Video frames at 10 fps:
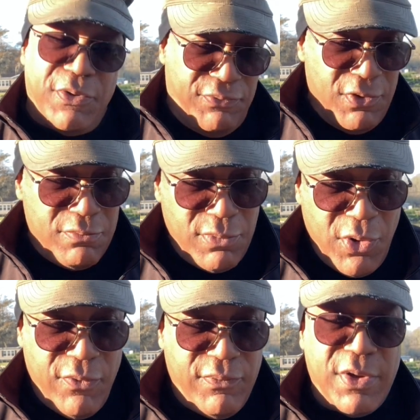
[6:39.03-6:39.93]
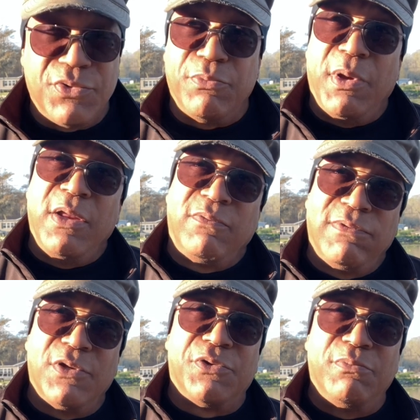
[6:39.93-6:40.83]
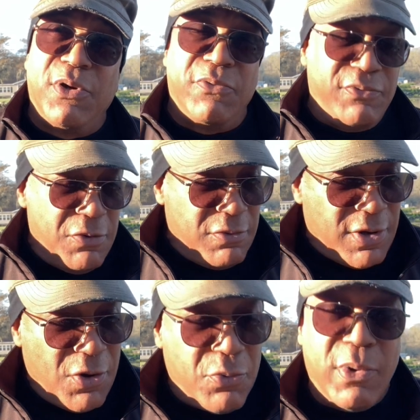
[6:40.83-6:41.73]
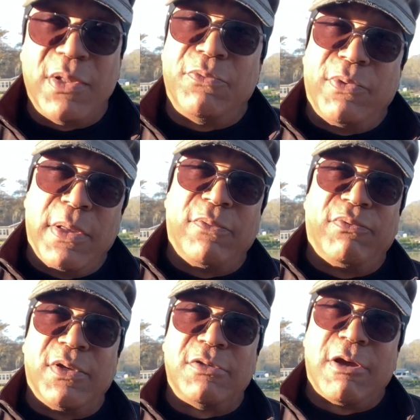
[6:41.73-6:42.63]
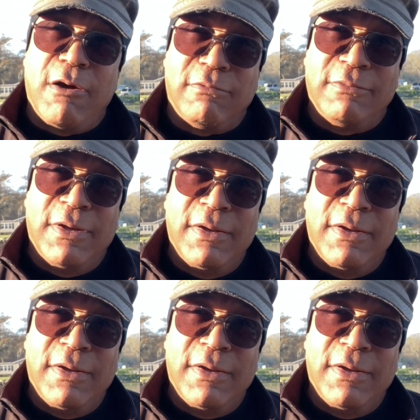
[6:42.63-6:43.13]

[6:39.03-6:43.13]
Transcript: If you move as the bait fish move, you go where the bait fish go.